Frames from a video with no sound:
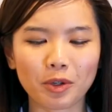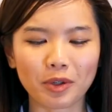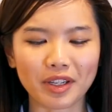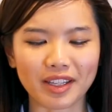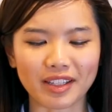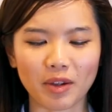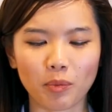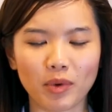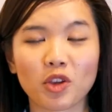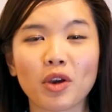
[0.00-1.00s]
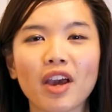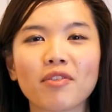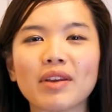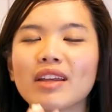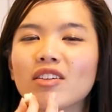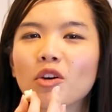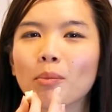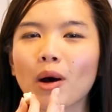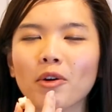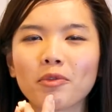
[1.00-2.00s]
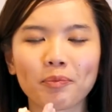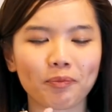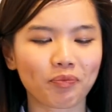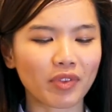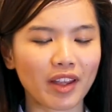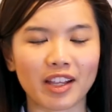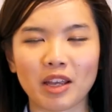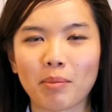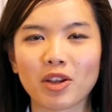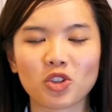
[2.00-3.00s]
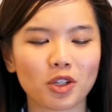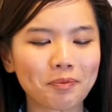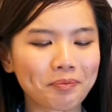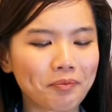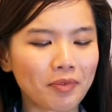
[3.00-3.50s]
cookie is that when you have it in your mouth, as I mentioned,